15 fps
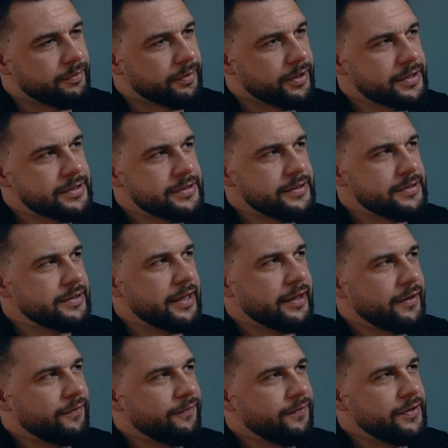Because it's
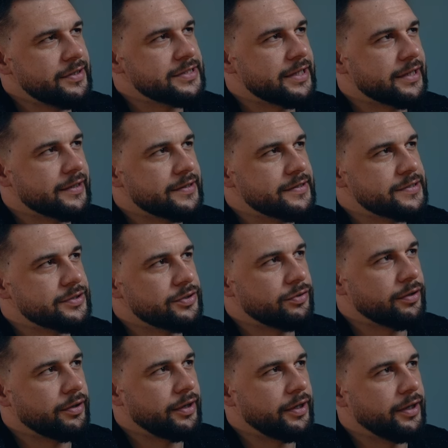like it feels like the
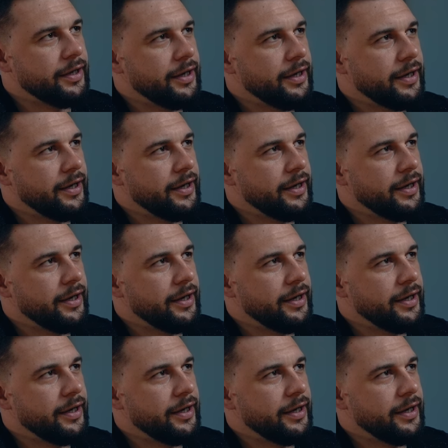story